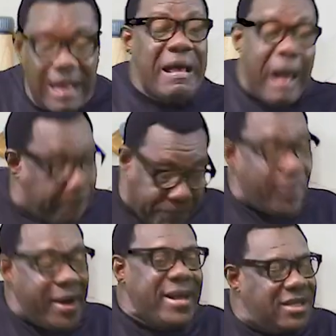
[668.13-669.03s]
I
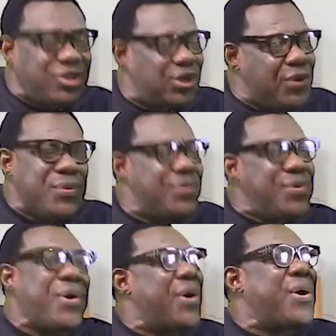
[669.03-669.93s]
praise you,
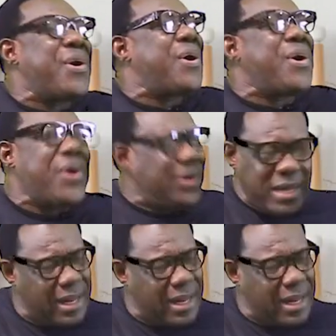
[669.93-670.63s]
Lord.